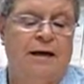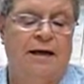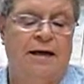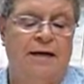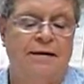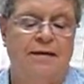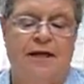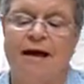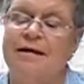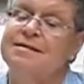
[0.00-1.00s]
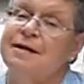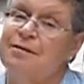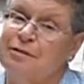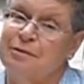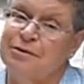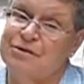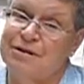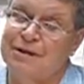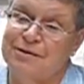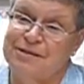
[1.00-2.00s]
And that is how the book
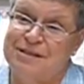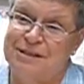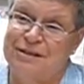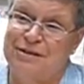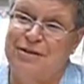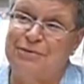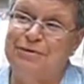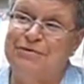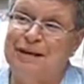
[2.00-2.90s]
starts, and the 2 of